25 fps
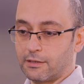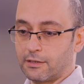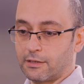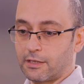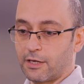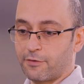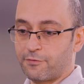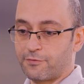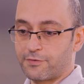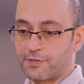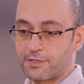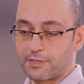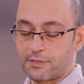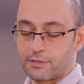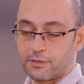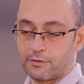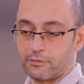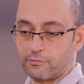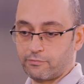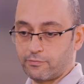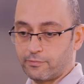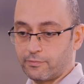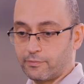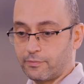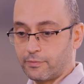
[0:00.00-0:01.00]
gives
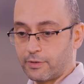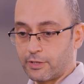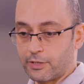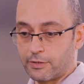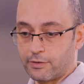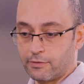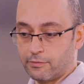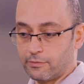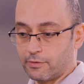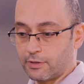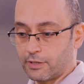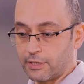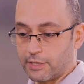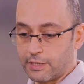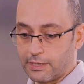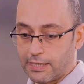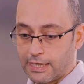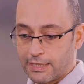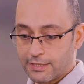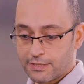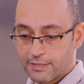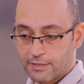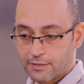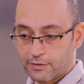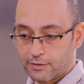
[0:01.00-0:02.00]

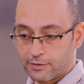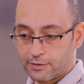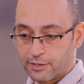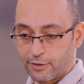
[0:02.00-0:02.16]
us